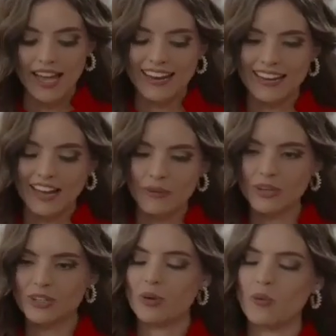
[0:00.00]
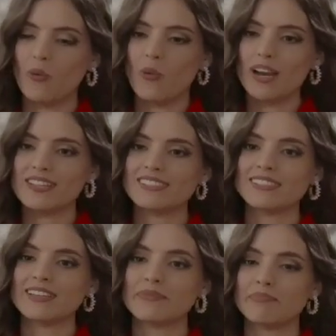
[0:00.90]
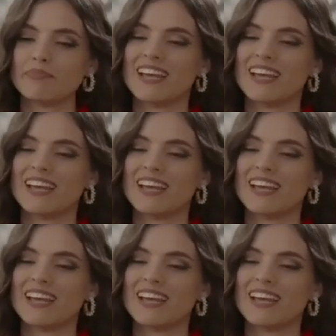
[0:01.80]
and I want to know, what is the